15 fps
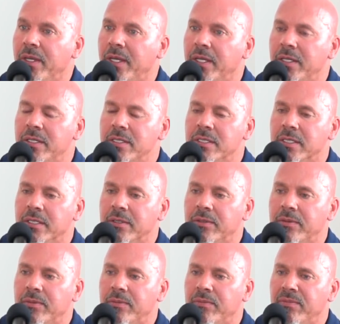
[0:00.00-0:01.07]
And,
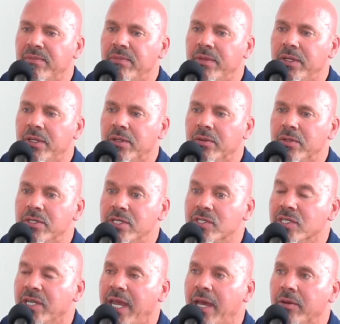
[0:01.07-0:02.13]
you know,
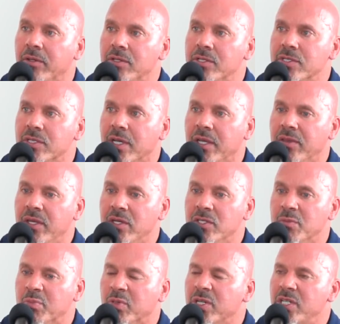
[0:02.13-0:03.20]
discounters, I think,
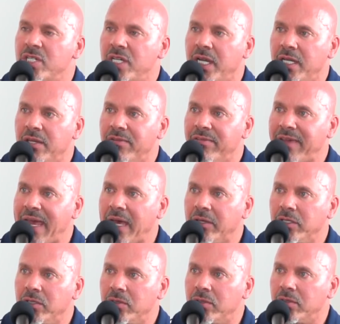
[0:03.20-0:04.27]
depreciate the
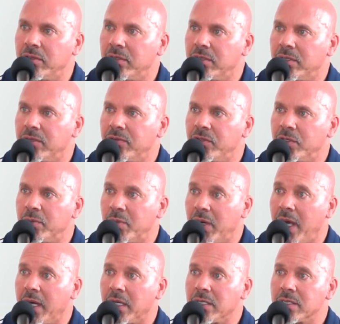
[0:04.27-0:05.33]
value of your
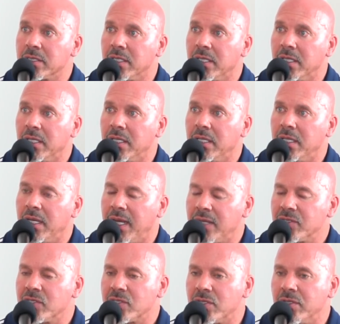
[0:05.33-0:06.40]
product. It
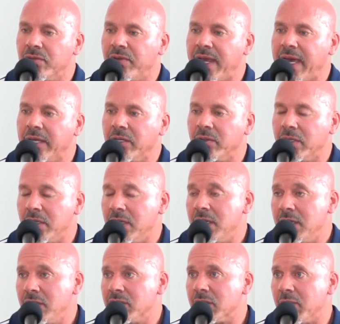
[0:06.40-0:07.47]
has a certain value and it
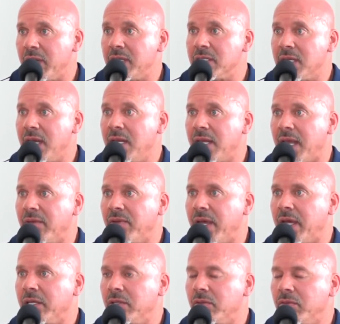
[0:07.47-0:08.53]
needs to maintain that
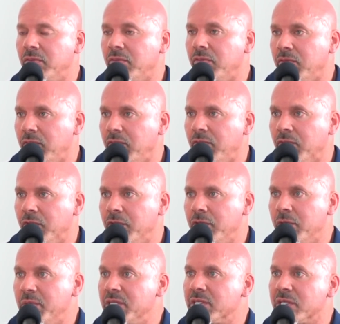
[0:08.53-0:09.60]
value for
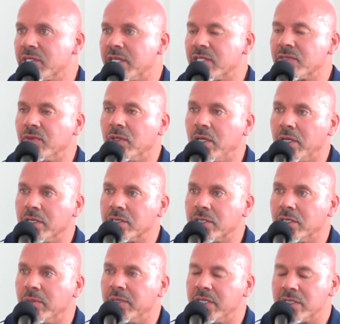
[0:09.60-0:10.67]
you to be successful long
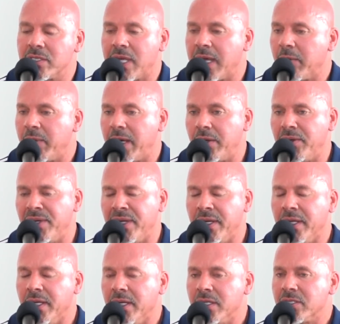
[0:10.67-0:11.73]
term. And it's not about,
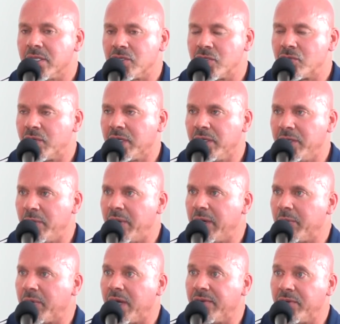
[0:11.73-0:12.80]
it's not strictly
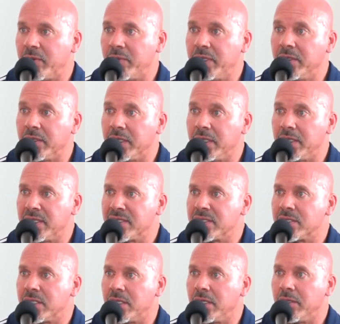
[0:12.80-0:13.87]
about profitability
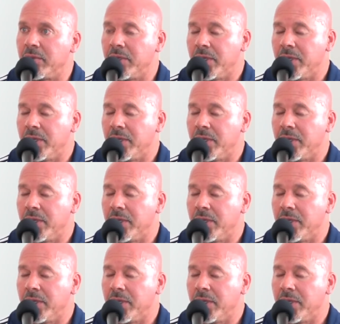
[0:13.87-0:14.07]
necessarily.